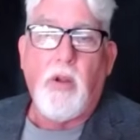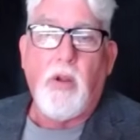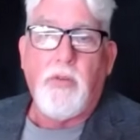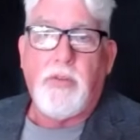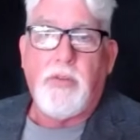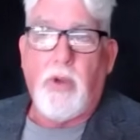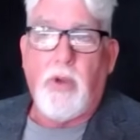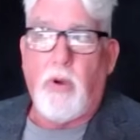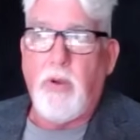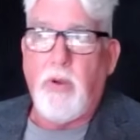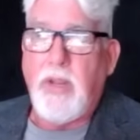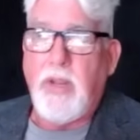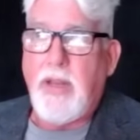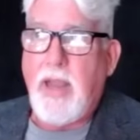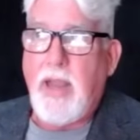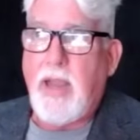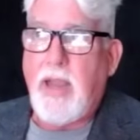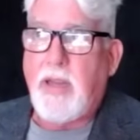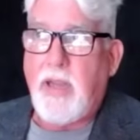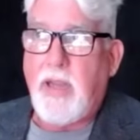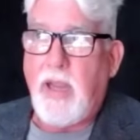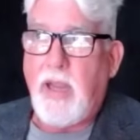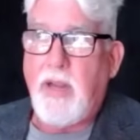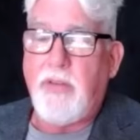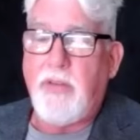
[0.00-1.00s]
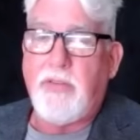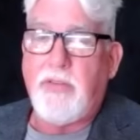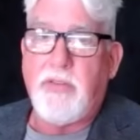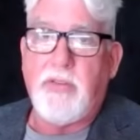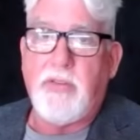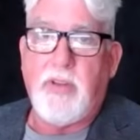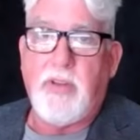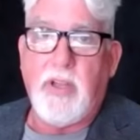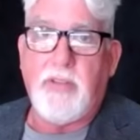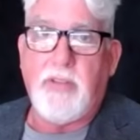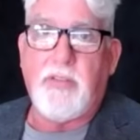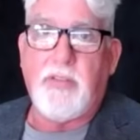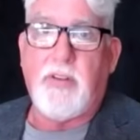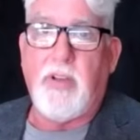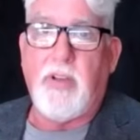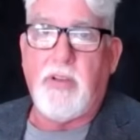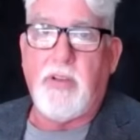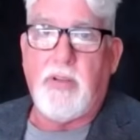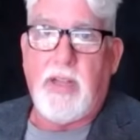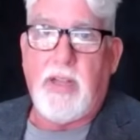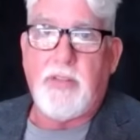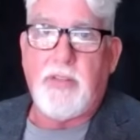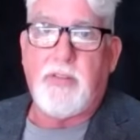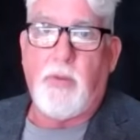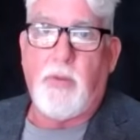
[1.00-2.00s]
So in that case, that's
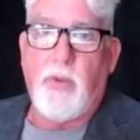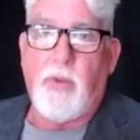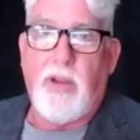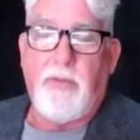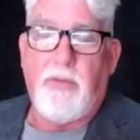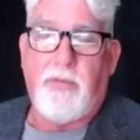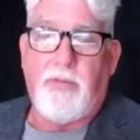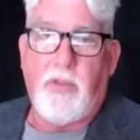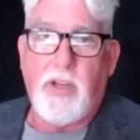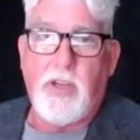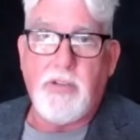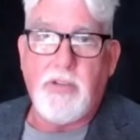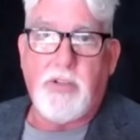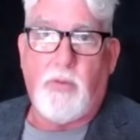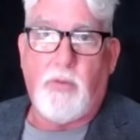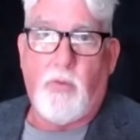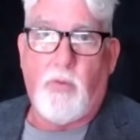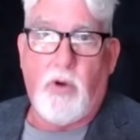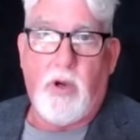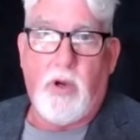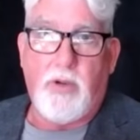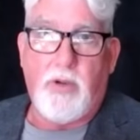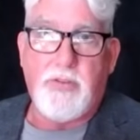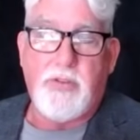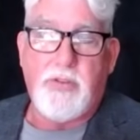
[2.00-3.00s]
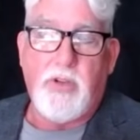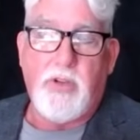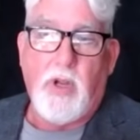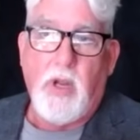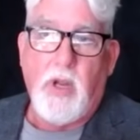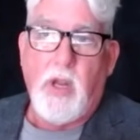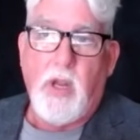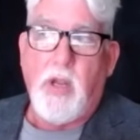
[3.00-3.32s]
the way inflation works.